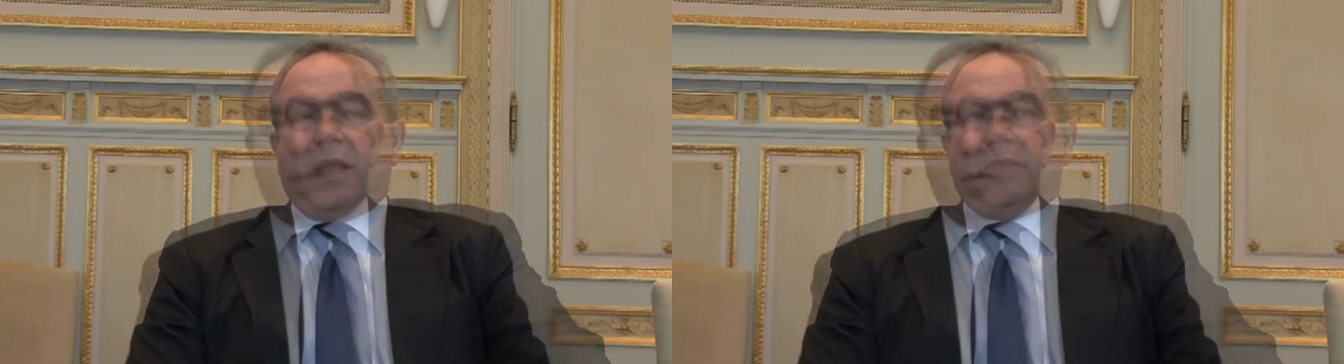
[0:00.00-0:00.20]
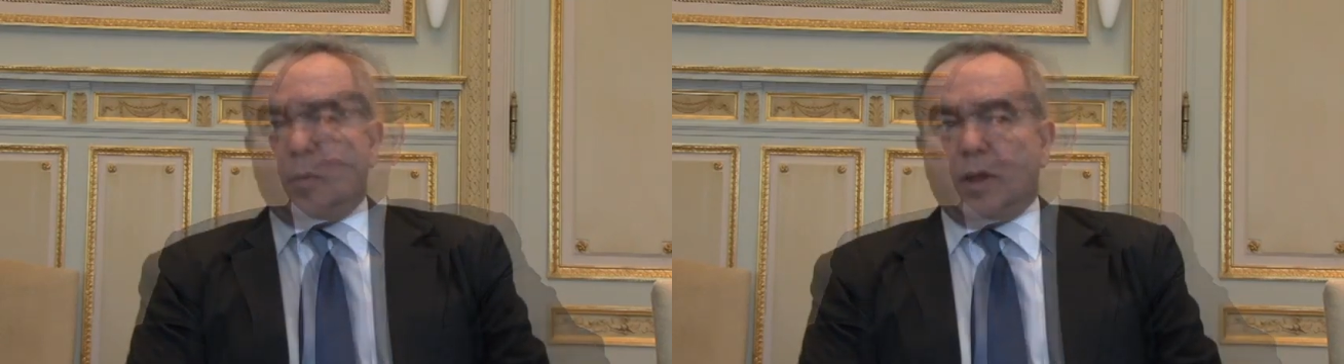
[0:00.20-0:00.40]

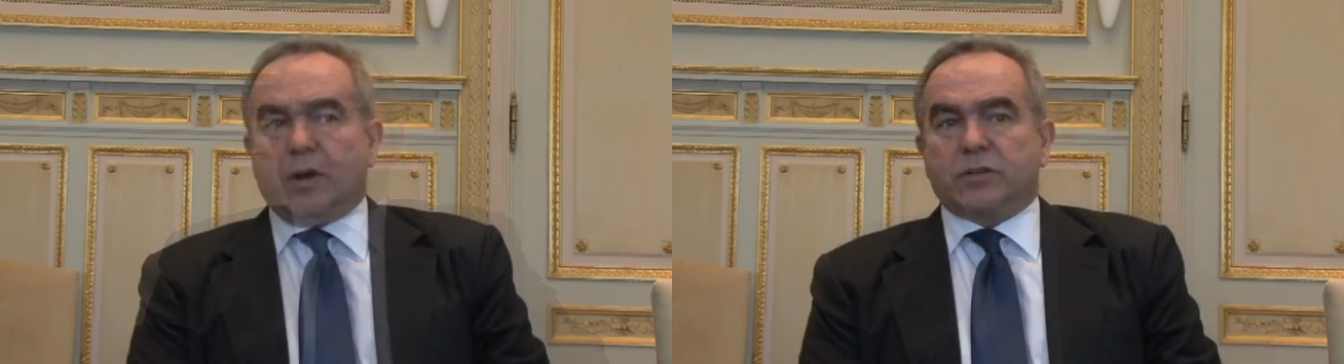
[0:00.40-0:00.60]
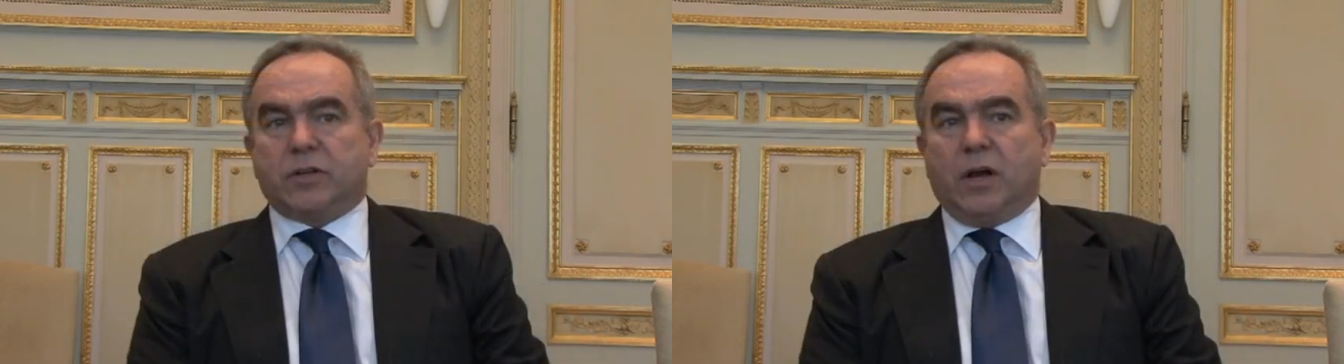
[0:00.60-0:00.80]
We
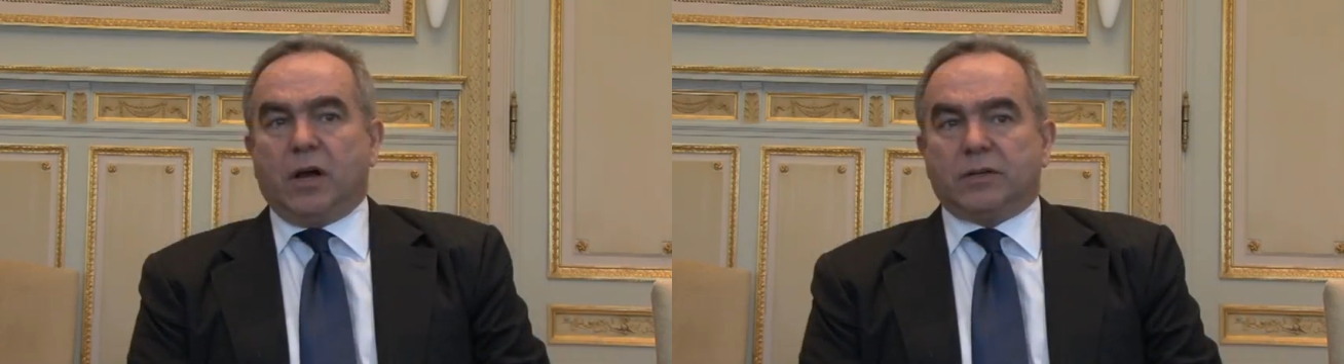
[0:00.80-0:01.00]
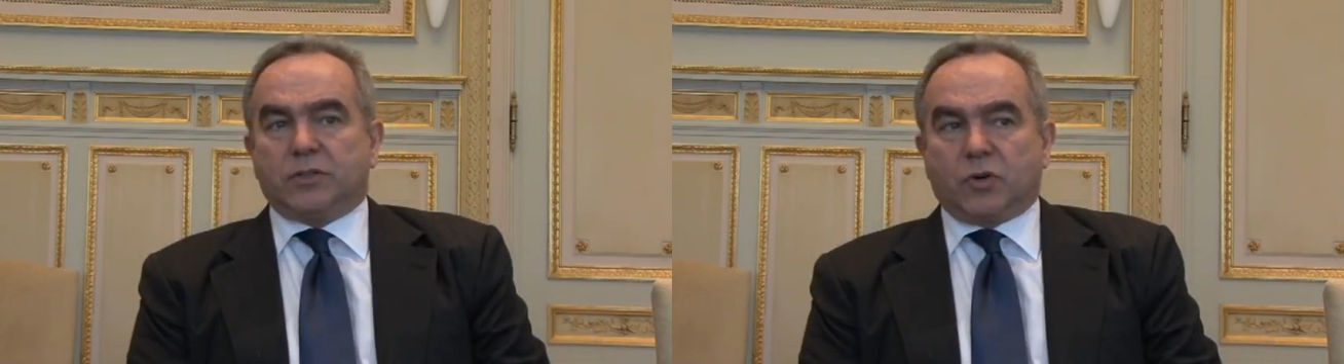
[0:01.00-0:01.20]
are
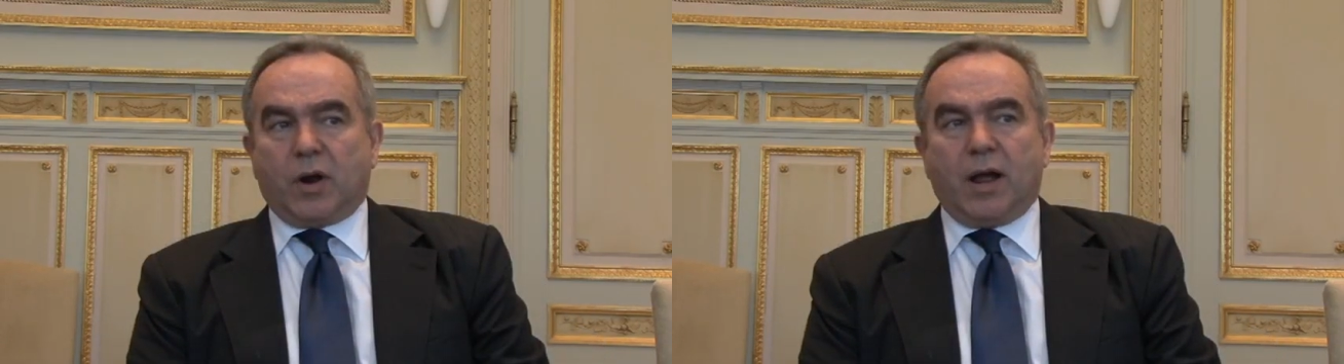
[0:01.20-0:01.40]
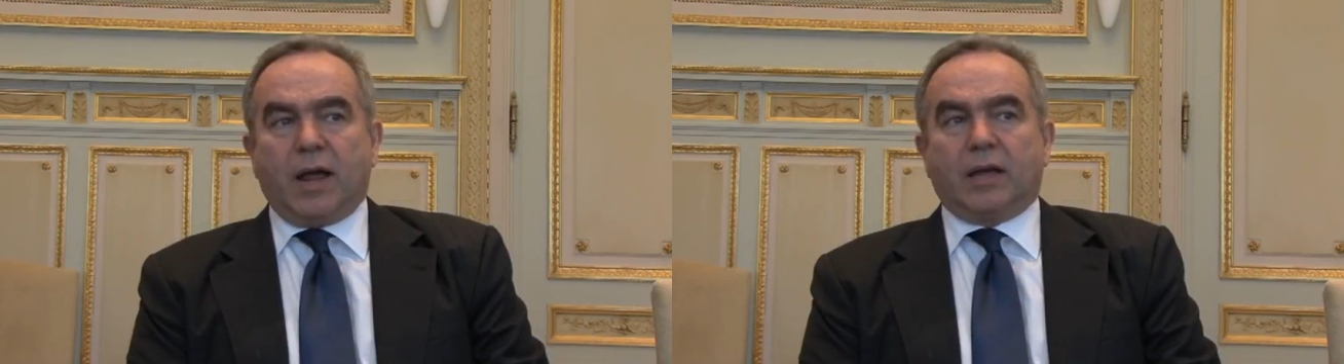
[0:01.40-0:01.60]
uh,
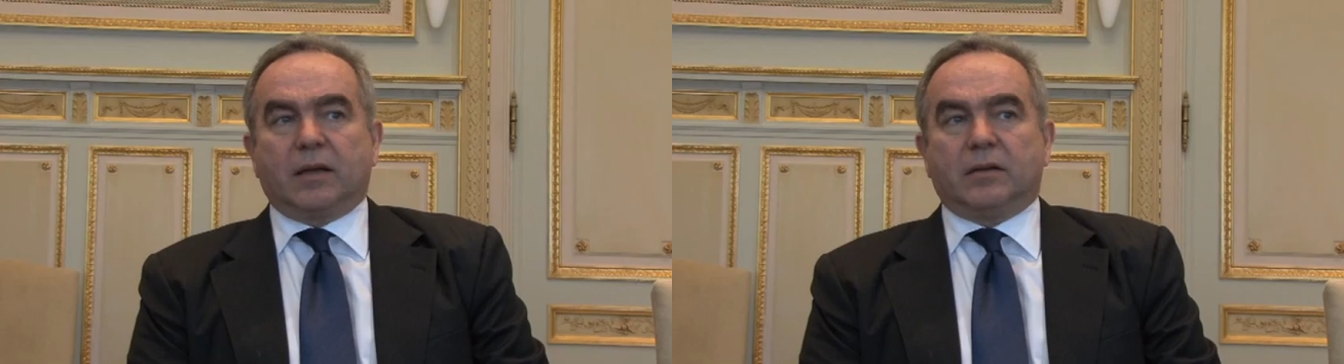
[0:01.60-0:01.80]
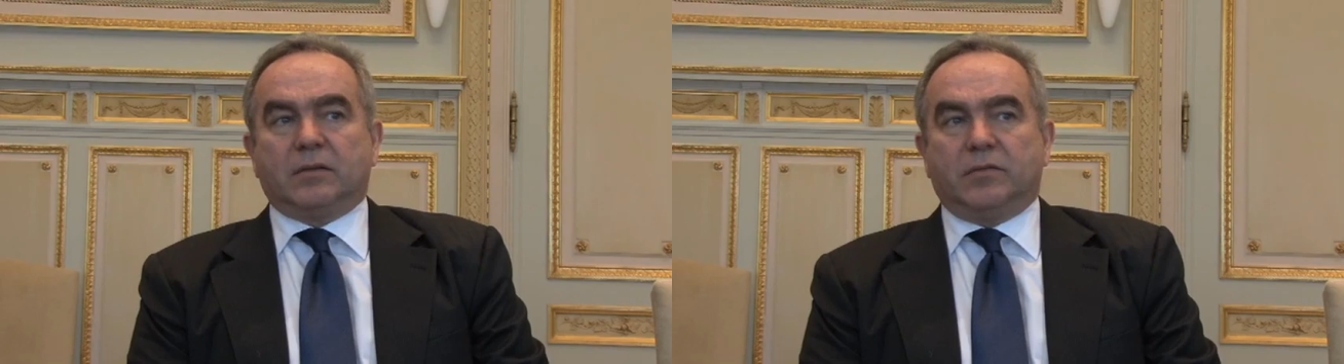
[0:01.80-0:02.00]
trying
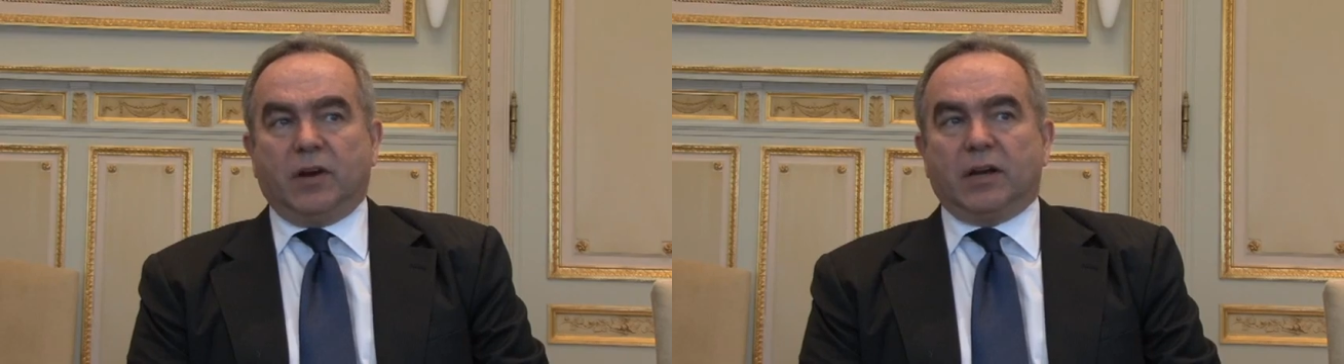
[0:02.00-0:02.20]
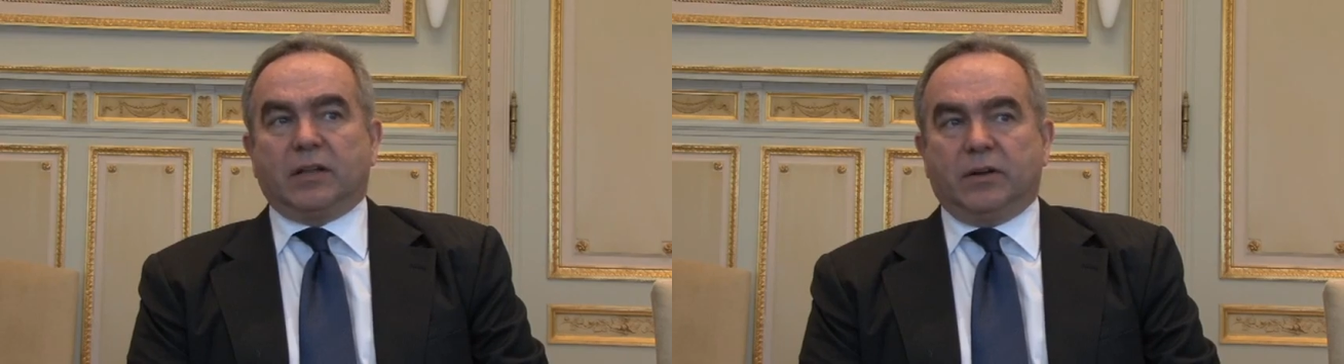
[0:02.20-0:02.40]

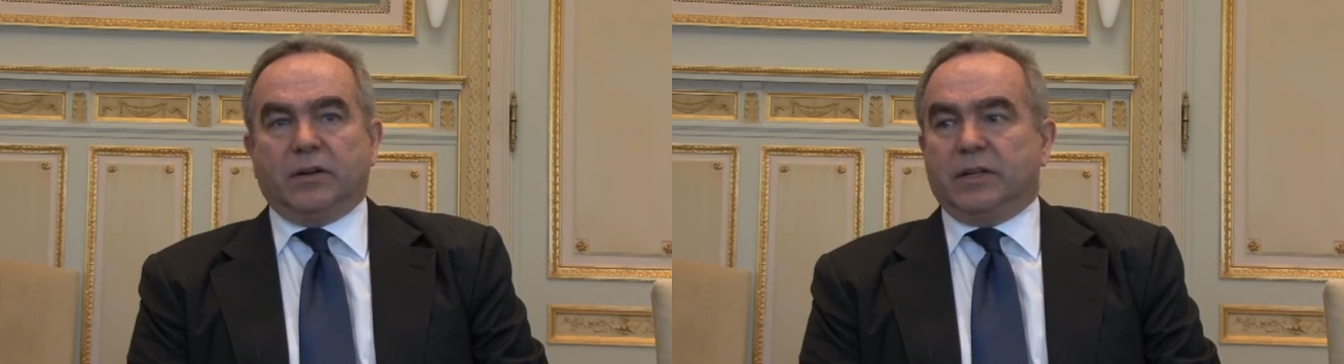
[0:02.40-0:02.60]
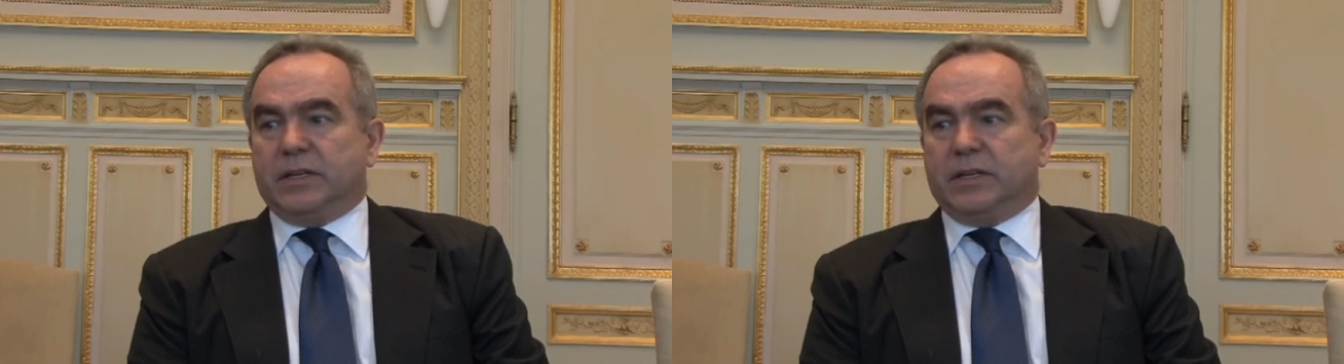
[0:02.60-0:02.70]
very clearly